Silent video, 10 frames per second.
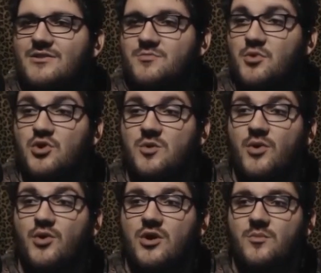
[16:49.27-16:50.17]
The spooky
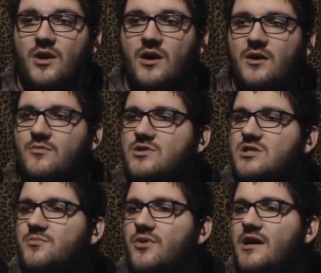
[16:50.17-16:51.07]
Pokemon was
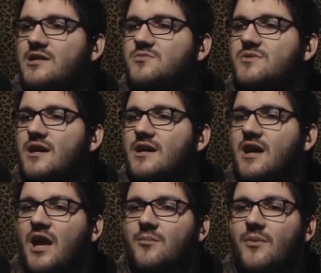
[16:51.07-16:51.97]
surprised when that
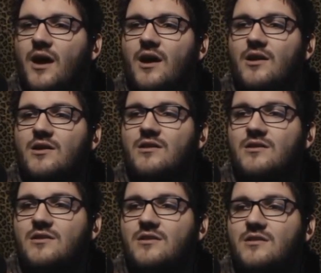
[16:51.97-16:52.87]
came out,
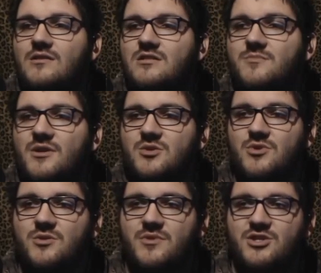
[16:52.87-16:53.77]
especially
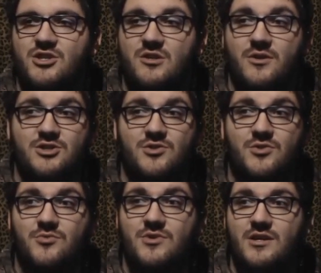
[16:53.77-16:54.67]
with it being
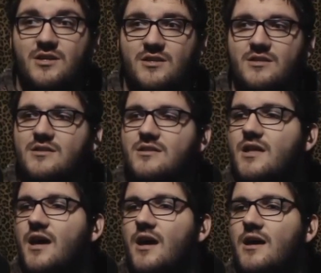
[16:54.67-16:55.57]
Generation 3 that
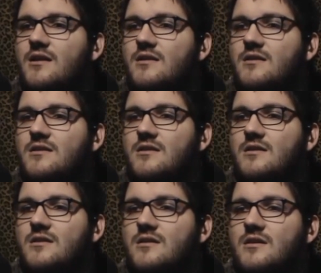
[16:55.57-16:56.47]
did that.
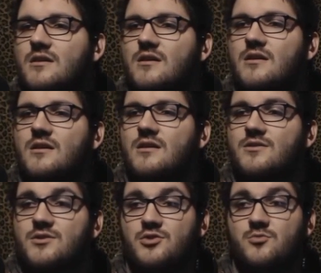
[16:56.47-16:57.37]

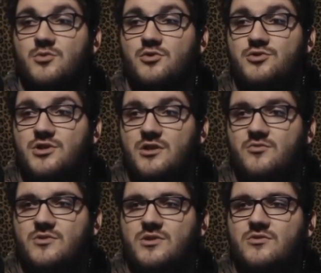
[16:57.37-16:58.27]
The new music
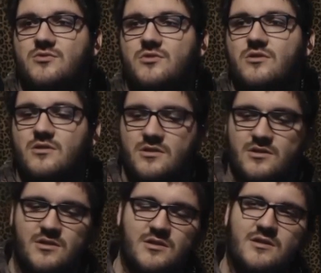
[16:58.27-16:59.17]
was cool.